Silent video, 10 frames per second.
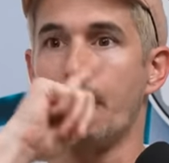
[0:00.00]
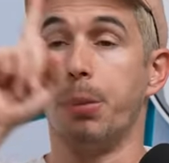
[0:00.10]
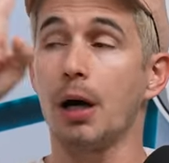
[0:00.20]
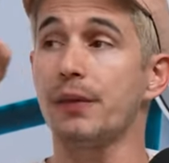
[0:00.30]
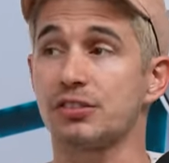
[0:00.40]

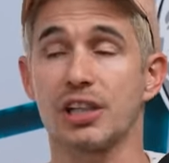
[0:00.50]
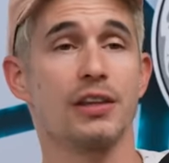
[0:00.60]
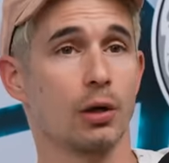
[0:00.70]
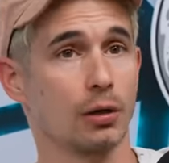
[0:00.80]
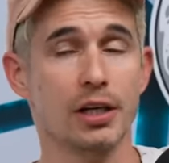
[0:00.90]
But they said
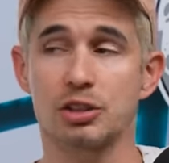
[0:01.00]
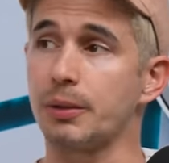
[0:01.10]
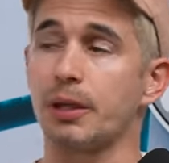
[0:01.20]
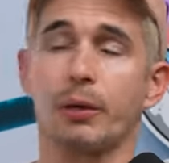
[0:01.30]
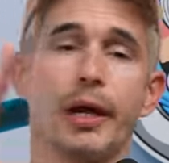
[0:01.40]
they were nice to me.
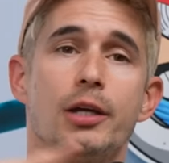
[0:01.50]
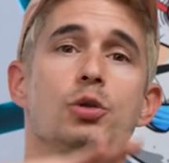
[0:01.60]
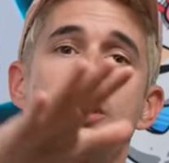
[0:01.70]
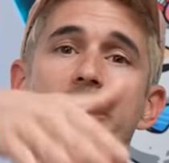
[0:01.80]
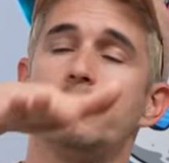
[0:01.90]
They go, "Hey, you
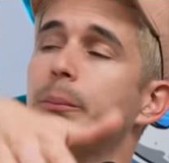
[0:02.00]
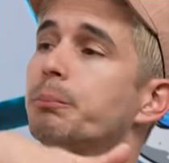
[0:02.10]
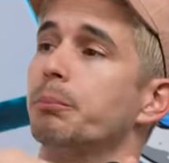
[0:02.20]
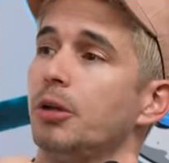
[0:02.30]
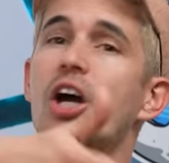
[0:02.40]
can leave your
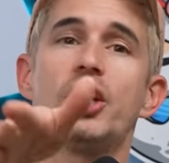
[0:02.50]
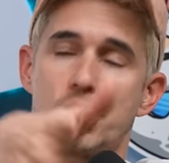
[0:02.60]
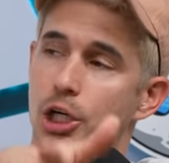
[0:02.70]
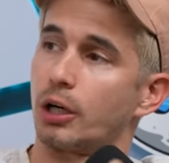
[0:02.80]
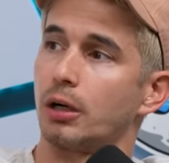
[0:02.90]
luggage
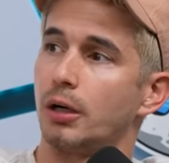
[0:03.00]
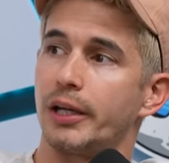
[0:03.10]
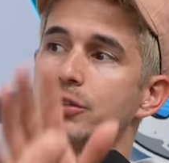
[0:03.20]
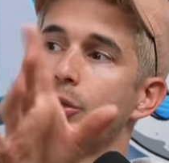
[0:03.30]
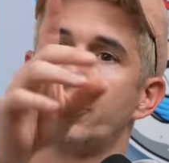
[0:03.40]
here
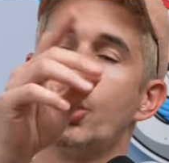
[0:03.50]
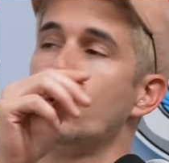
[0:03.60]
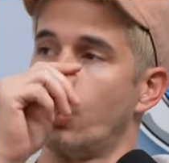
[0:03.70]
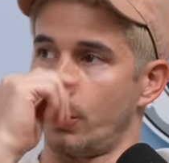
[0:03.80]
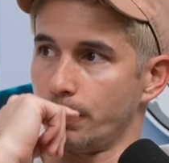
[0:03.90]
until two.